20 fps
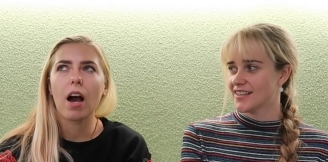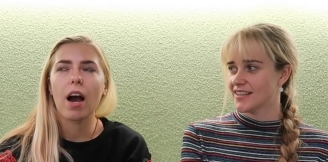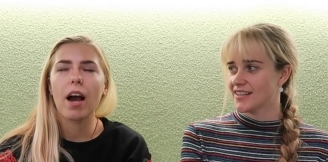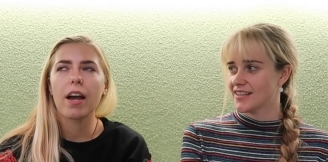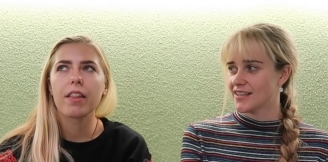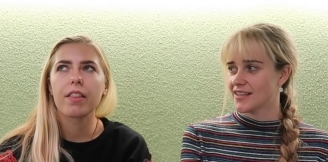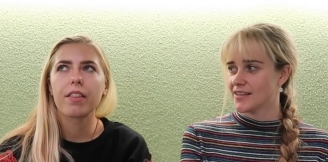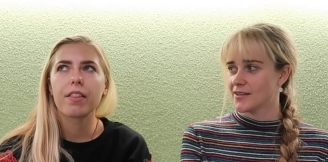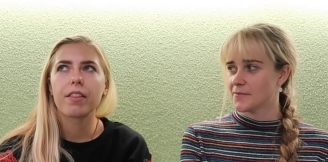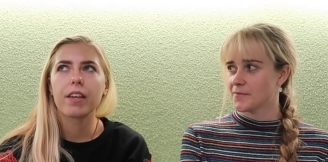
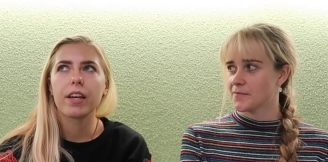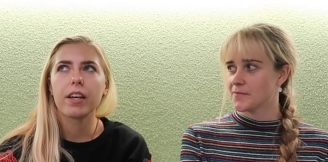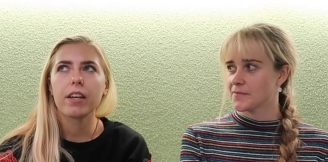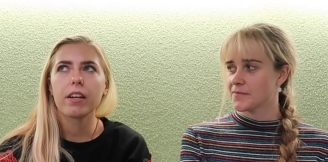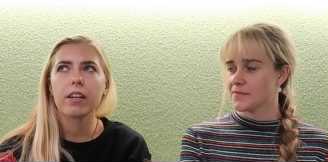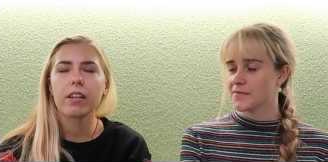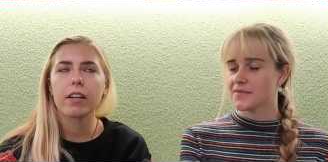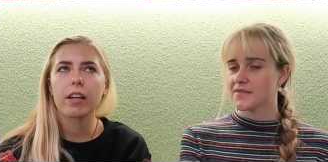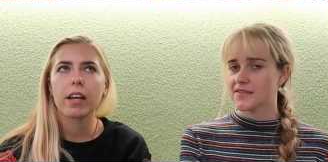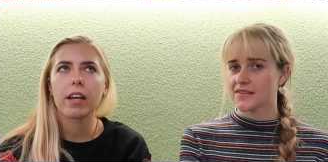Speaker 1: I
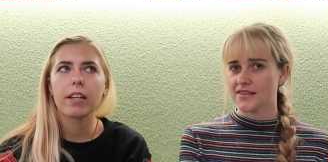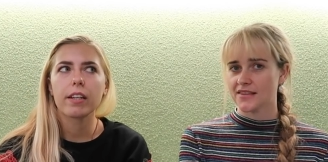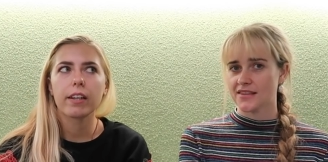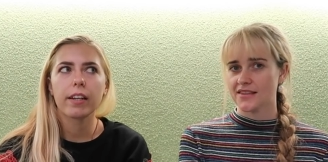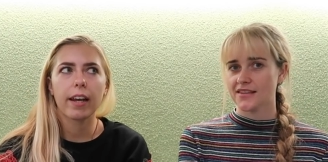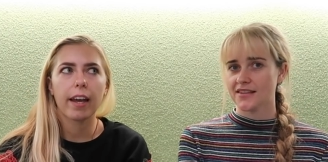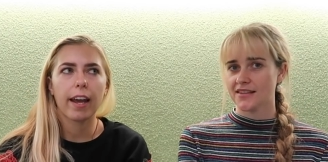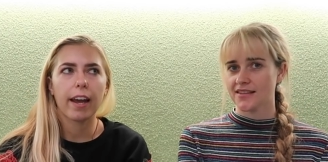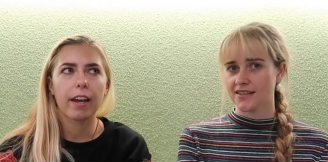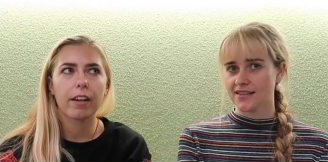think in
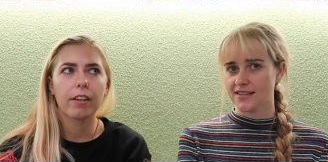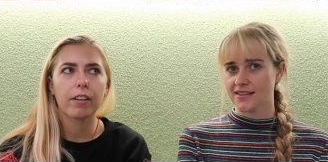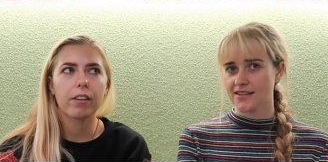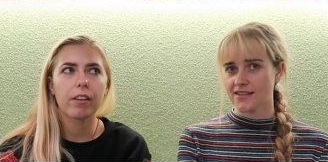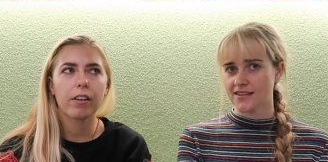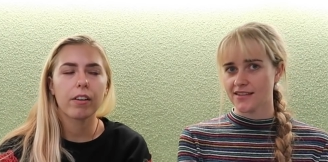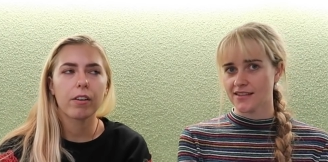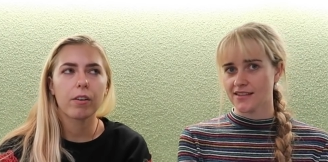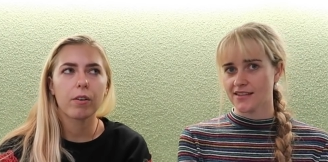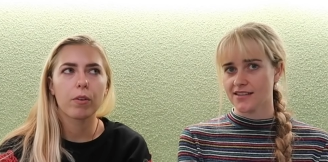
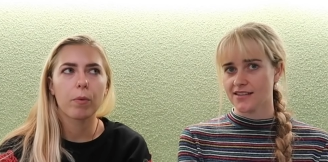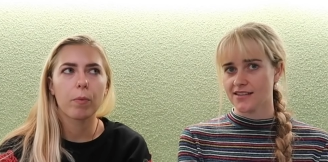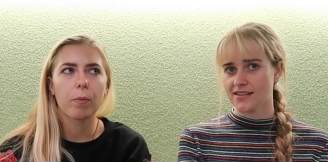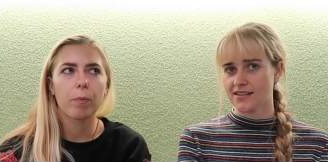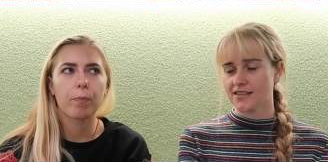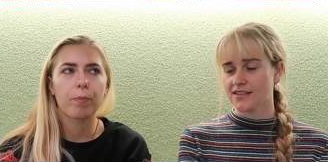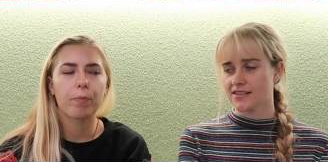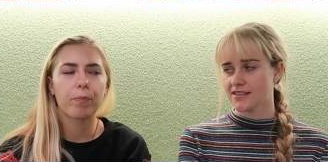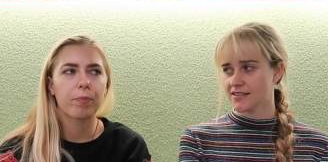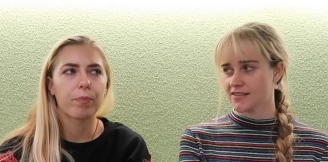Canada,
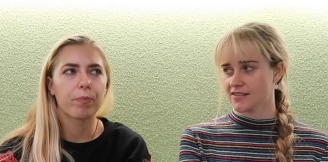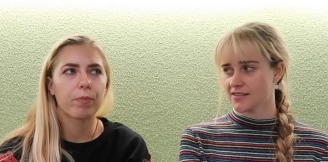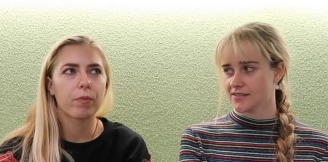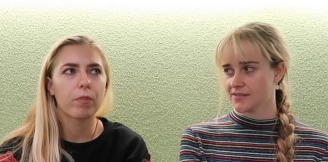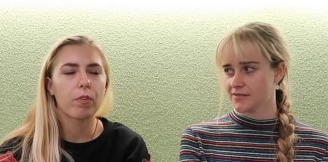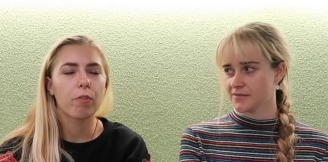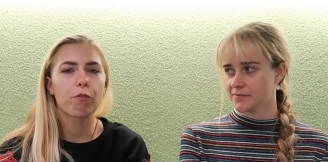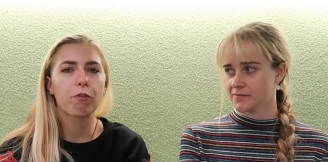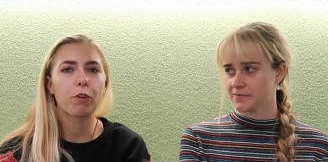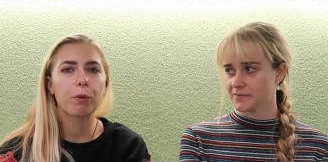
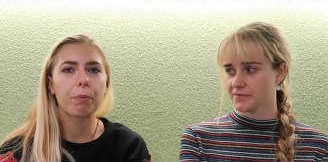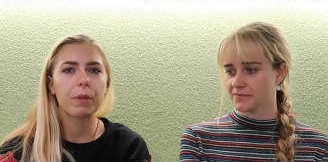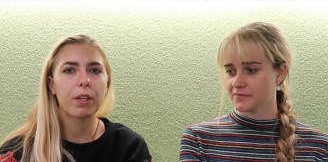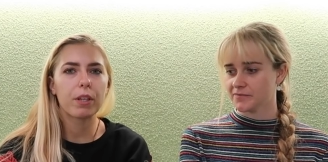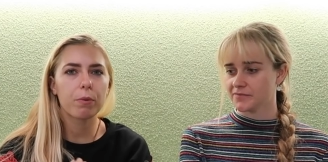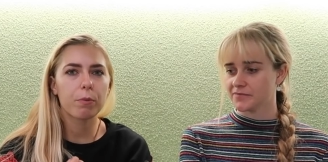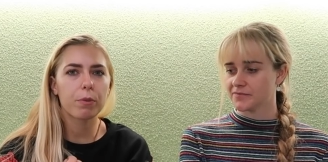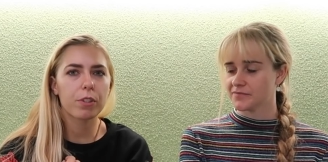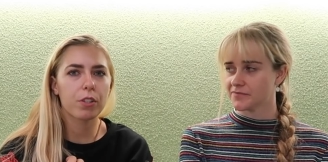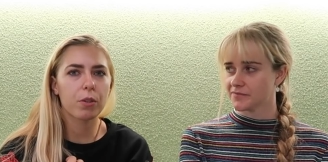for me
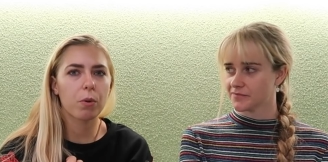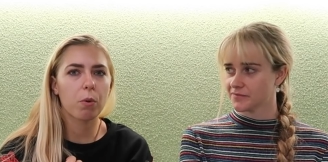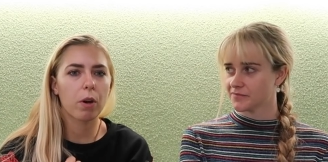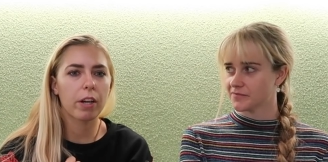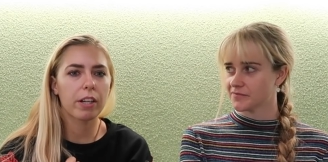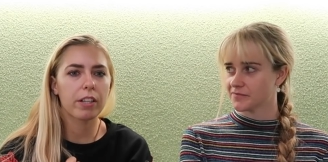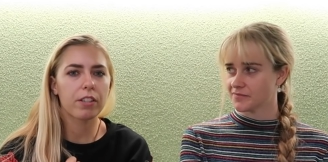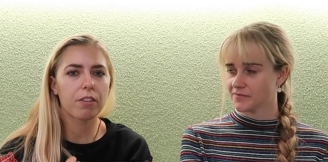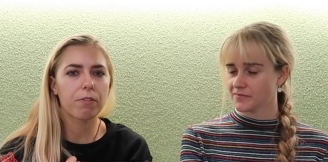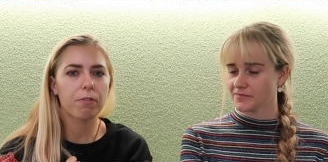it was
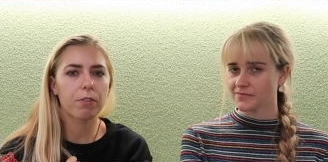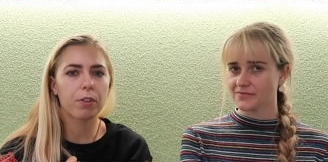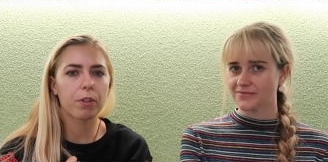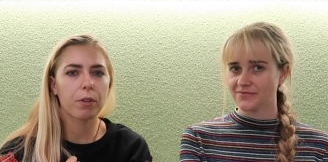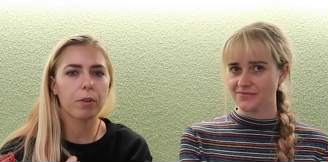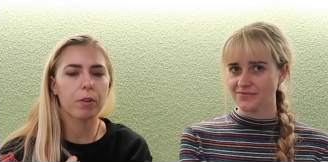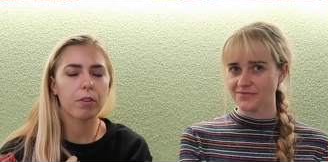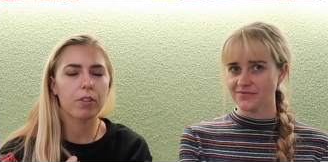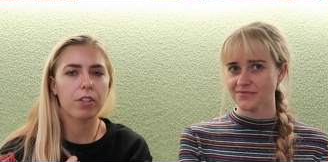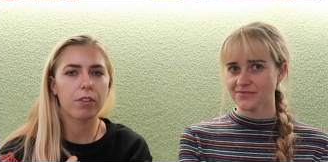quite
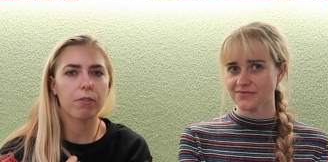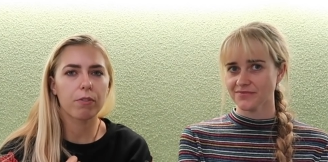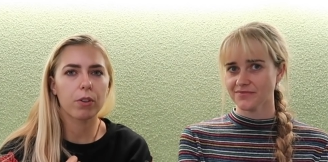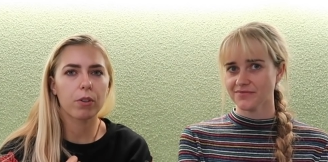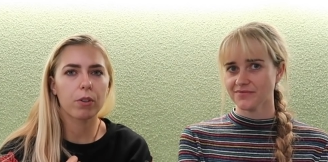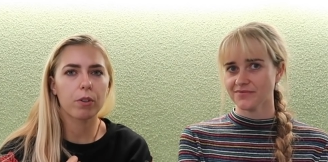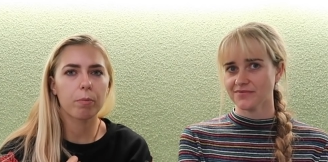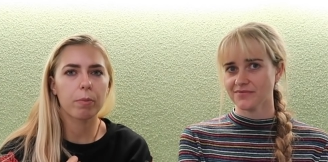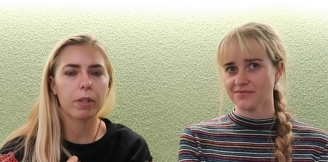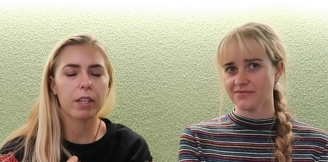different
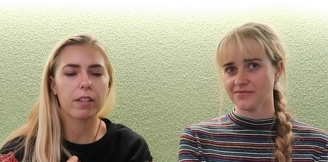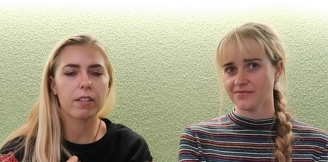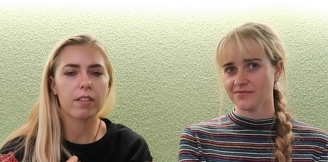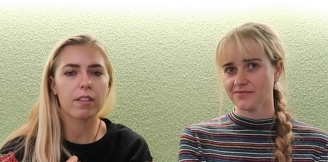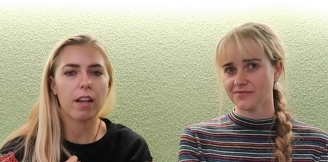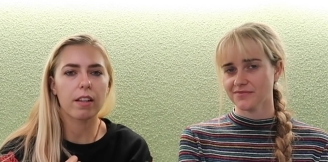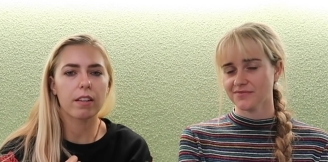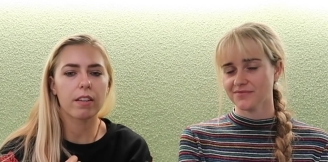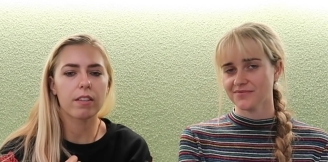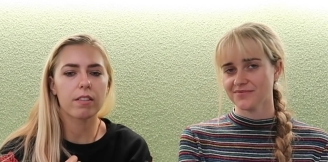difficult because
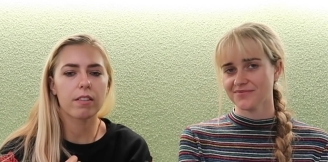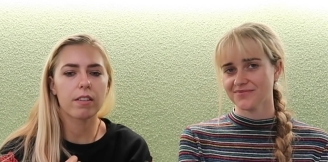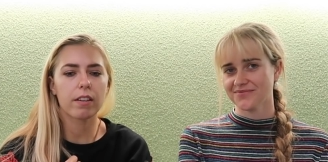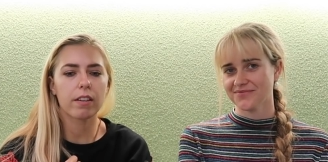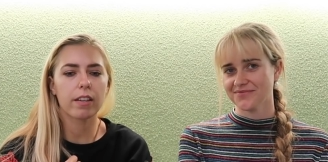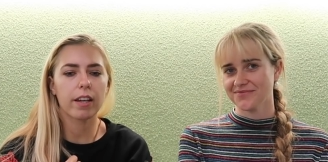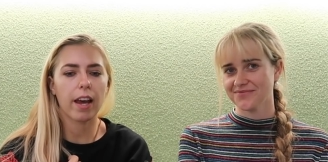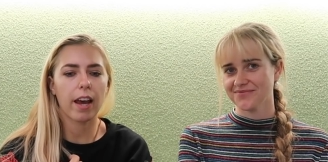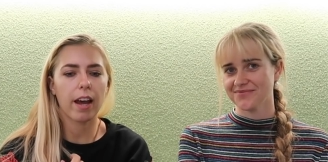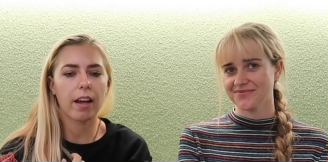at least
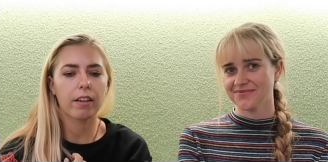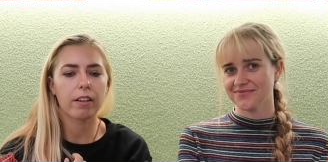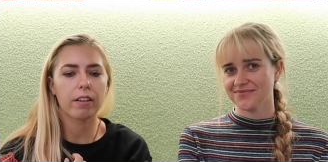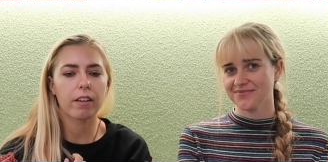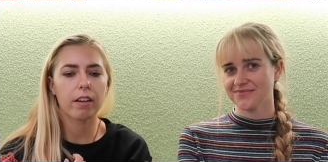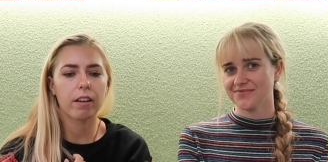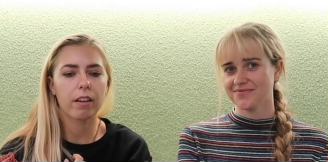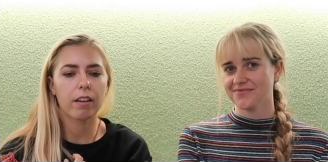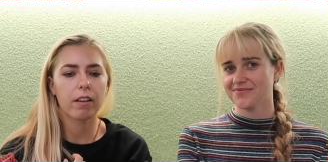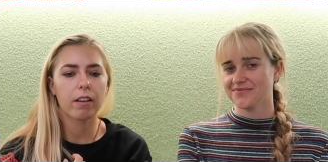in
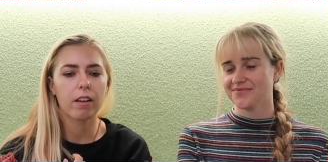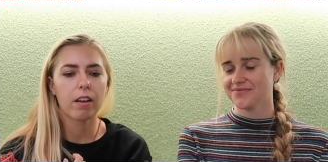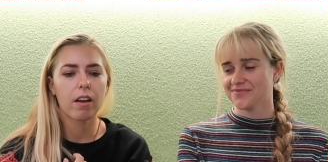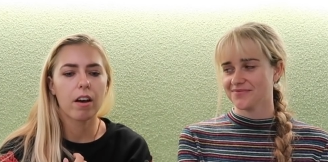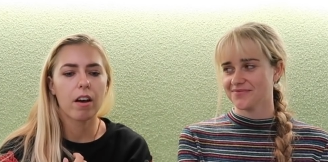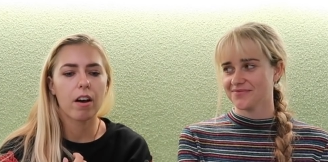Canada.